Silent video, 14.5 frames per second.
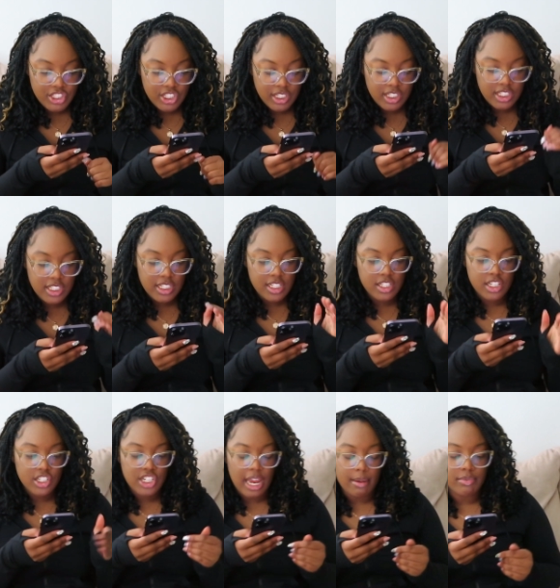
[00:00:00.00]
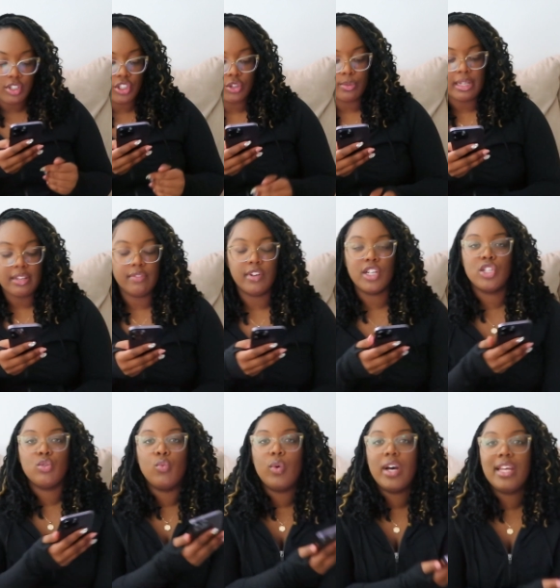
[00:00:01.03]
Genesis chapter 3 verse
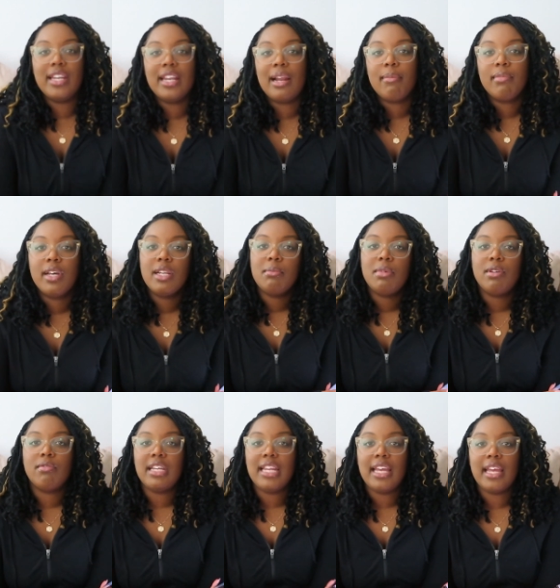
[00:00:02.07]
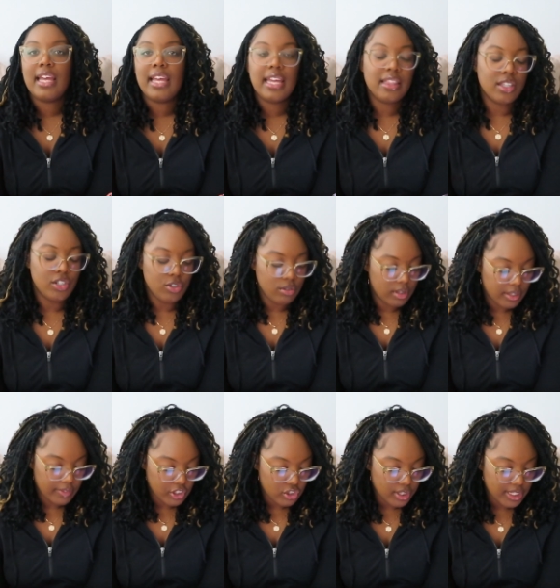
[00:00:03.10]
1 and I'm going to be reading it in the New
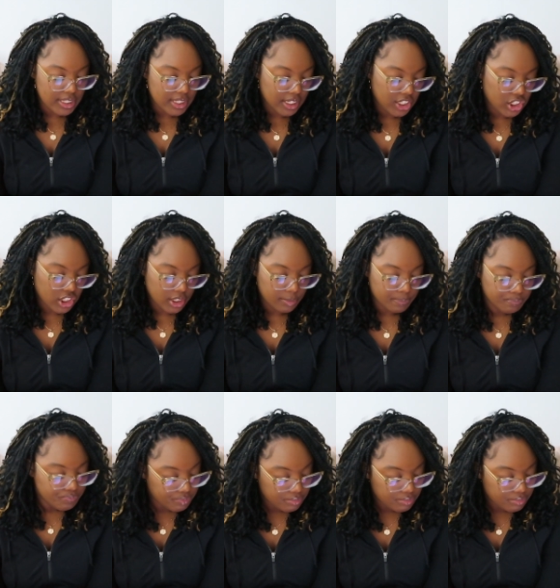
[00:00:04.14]
Living Translation.